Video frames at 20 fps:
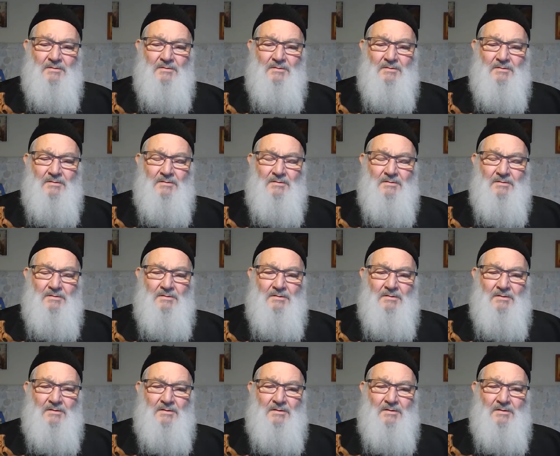
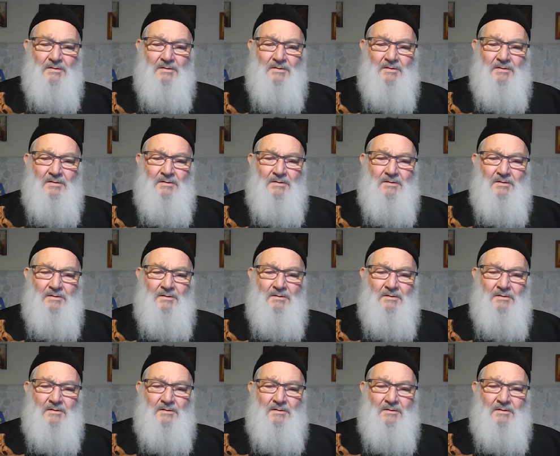(no one is talking)